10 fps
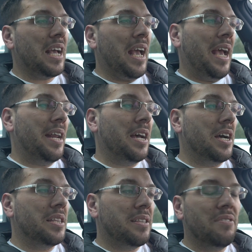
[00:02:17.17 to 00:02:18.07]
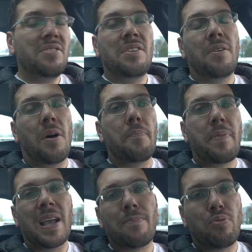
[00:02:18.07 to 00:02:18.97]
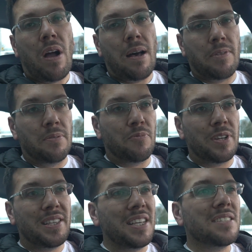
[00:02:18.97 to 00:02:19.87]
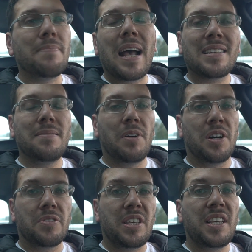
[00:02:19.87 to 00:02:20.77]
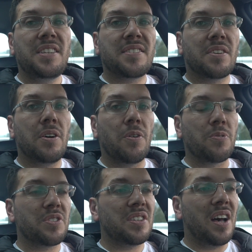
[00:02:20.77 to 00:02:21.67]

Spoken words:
And there's a big problem with these MAXIMA on the East Coast.